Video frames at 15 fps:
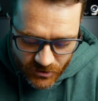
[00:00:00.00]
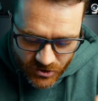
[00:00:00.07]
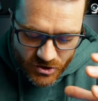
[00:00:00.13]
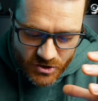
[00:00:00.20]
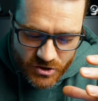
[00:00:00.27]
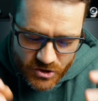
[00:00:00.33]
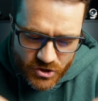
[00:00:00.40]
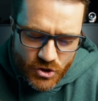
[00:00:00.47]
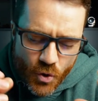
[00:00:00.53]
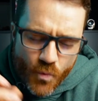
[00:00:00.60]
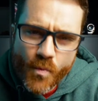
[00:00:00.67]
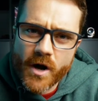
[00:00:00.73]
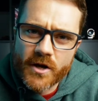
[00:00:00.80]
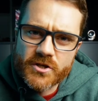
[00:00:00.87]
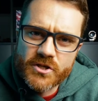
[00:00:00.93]
just so
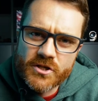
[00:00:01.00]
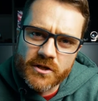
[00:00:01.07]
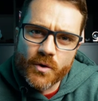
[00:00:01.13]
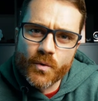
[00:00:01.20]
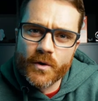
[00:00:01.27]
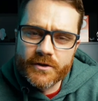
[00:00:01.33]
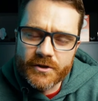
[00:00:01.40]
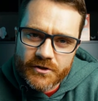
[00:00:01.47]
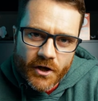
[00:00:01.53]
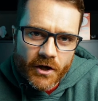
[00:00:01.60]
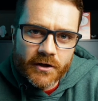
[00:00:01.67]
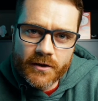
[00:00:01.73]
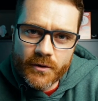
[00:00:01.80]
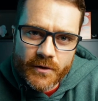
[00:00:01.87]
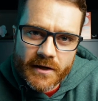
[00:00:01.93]
much slower to
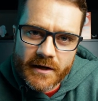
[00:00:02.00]
download